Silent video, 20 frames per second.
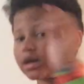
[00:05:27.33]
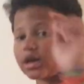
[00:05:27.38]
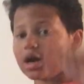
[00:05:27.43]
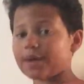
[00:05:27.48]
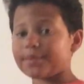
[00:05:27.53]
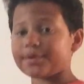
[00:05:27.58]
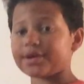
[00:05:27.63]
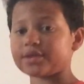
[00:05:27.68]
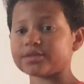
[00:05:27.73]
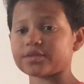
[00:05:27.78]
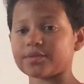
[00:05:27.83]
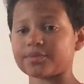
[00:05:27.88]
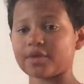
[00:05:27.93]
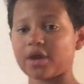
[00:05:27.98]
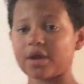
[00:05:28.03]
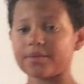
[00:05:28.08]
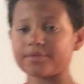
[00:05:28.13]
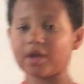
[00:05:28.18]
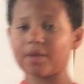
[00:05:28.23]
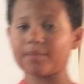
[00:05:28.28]
comment and
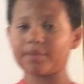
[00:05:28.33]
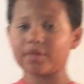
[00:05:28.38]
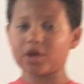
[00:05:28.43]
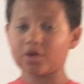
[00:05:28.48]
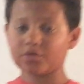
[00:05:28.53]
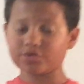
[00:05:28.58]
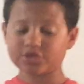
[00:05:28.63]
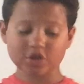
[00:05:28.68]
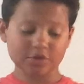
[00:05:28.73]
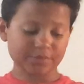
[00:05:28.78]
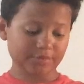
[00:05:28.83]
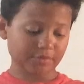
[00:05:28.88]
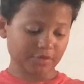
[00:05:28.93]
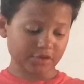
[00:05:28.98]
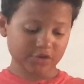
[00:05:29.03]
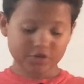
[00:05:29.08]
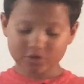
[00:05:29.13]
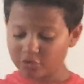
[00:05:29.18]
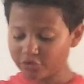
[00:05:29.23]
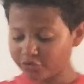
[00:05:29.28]
subscribe down below and tell me what
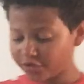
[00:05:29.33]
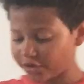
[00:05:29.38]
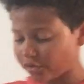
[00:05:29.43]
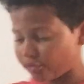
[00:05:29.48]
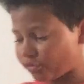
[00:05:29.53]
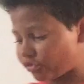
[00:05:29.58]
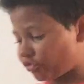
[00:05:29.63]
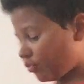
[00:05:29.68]
you think, which